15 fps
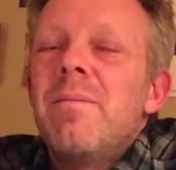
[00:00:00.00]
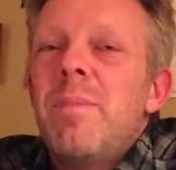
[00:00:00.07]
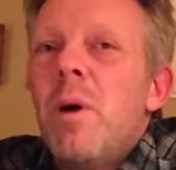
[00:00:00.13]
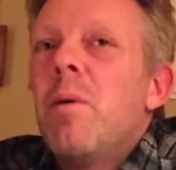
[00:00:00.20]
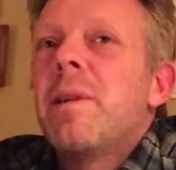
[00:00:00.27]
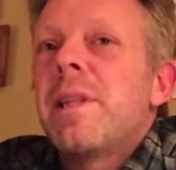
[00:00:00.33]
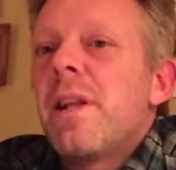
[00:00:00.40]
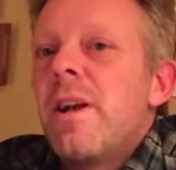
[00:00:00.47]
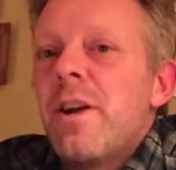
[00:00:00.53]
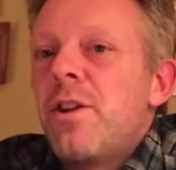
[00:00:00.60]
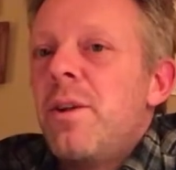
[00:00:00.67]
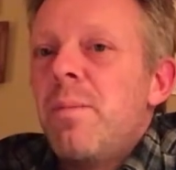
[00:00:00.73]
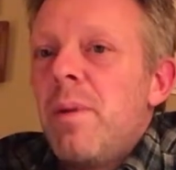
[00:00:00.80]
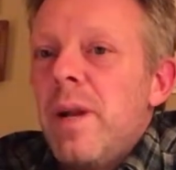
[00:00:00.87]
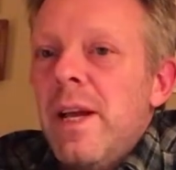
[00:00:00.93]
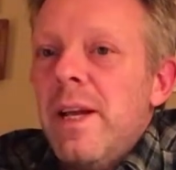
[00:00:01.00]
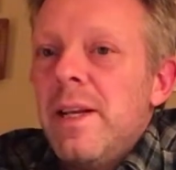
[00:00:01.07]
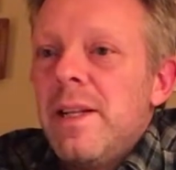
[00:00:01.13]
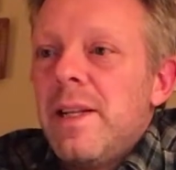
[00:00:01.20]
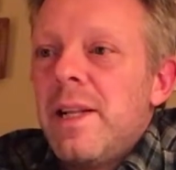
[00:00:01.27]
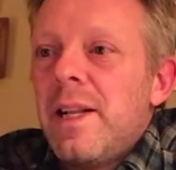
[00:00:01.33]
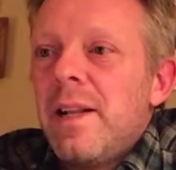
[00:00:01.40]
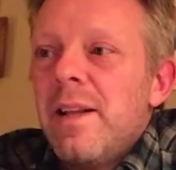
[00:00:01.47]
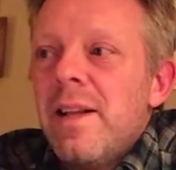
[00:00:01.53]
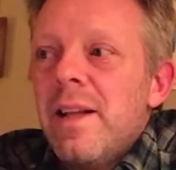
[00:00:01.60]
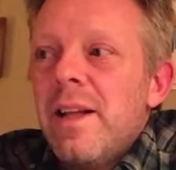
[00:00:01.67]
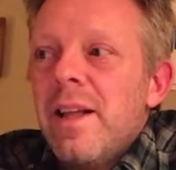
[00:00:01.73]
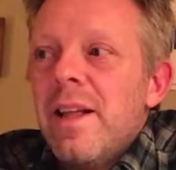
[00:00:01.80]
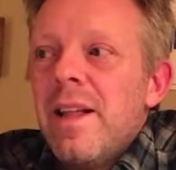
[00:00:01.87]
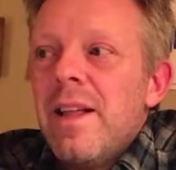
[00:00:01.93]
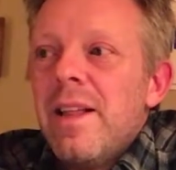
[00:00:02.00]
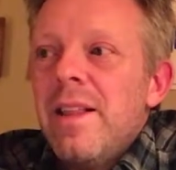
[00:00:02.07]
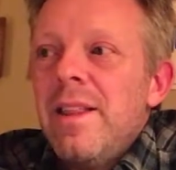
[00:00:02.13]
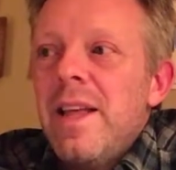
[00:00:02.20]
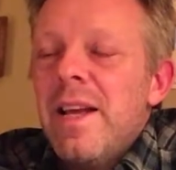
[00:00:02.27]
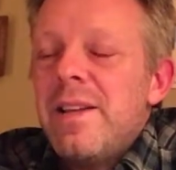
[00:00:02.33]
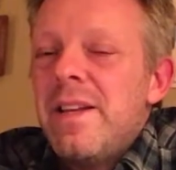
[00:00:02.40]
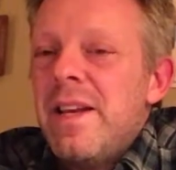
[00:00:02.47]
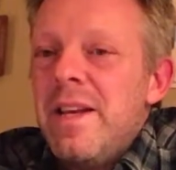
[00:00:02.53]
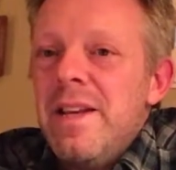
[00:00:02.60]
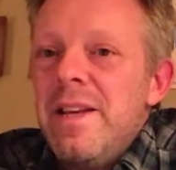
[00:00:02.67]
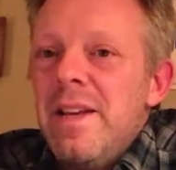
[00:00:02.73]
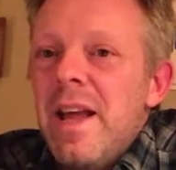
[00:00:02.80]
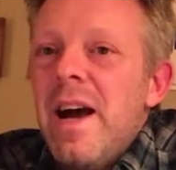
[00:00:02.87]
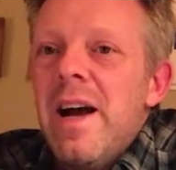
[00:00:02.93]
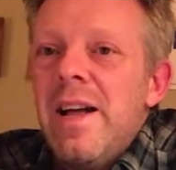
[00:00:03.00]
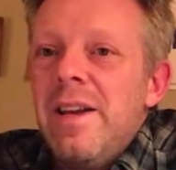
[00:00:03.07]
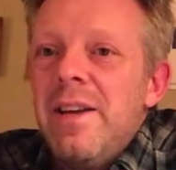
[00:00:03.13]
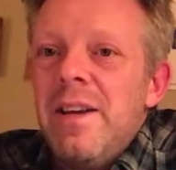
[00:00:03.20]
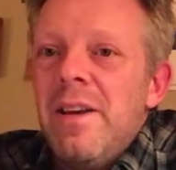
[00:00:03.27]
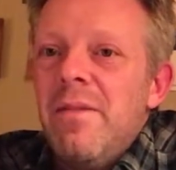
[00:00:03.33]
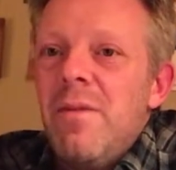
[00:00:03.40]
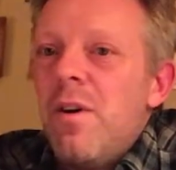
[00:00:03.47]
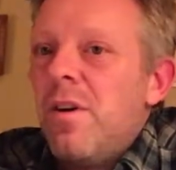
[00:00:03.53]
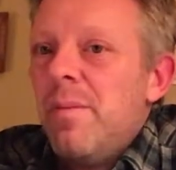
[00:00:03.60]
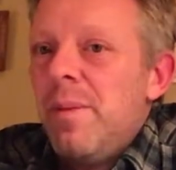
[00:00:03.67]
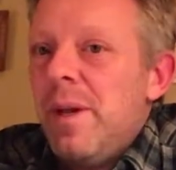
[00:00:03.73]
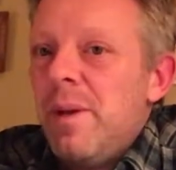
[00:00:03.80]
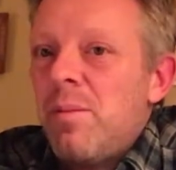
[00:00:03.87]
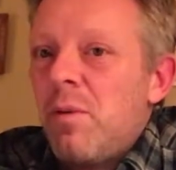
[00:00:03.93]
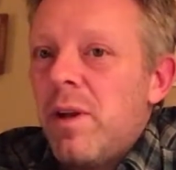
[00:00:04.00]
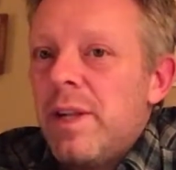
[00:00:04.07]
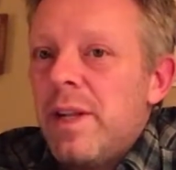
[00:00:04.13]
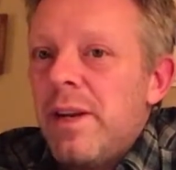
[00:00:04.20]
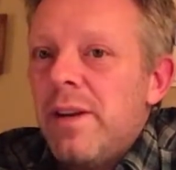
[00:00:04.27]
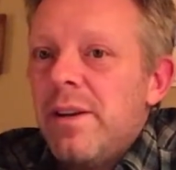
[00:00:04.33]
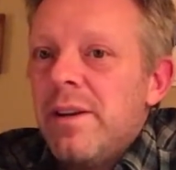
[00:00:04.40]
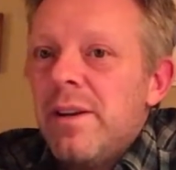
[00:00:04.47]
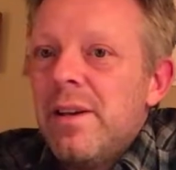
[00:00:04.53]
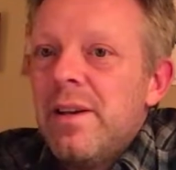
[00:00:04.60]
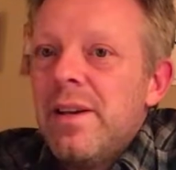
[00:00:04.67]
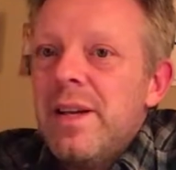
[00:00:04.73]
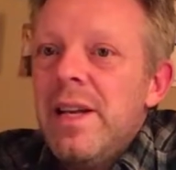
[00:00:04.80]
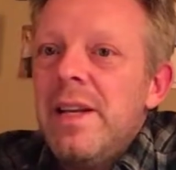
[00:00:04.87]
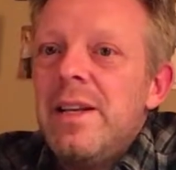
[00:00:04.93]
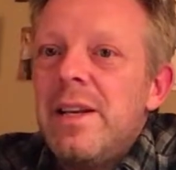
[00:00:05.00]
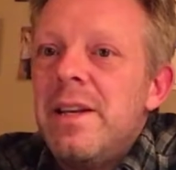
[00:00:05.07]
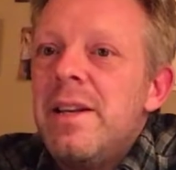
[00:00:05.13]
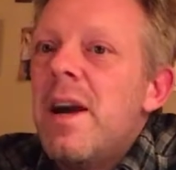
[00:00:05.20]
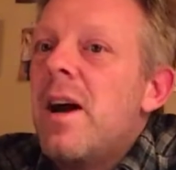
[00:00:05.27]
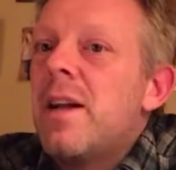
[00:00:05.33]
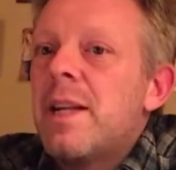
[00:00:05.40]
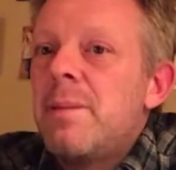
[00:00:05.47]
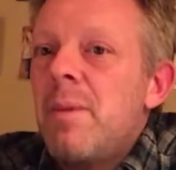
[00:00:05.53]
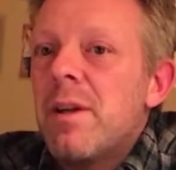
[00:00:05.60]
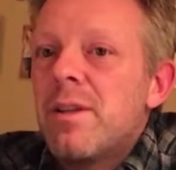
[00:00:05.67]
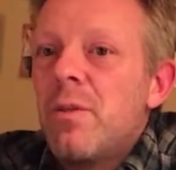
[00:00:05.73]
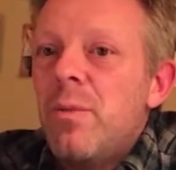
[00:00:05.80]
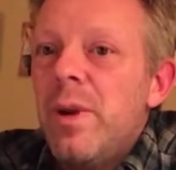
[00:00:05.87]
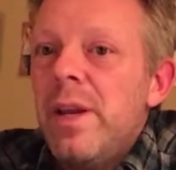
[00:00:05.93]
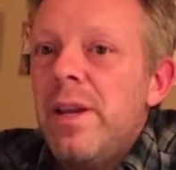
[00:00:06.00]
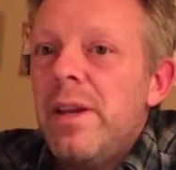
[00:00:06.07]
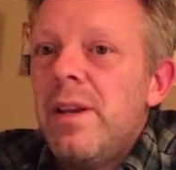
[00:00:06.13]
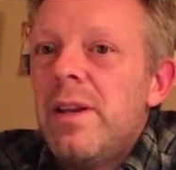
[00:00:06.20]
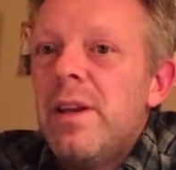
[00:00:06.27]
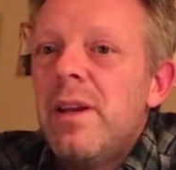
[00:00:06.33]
post-election plans that did not involve being president. He did not expect to win.